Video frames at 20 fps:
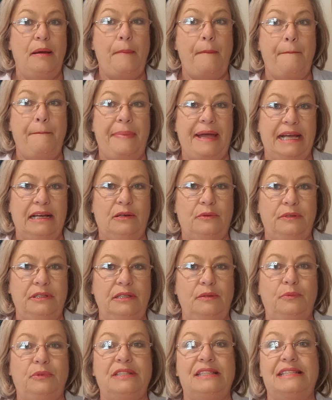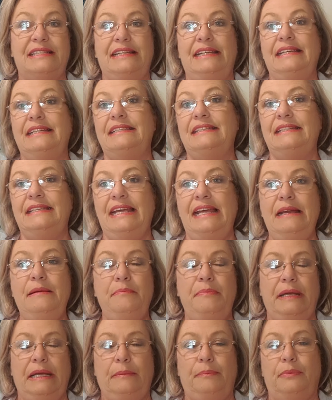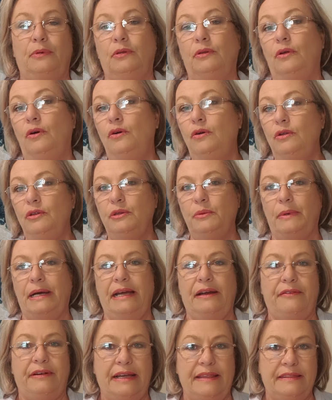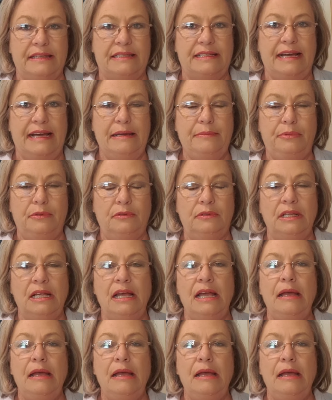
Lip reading: banquet would seat 10 people all the way around the table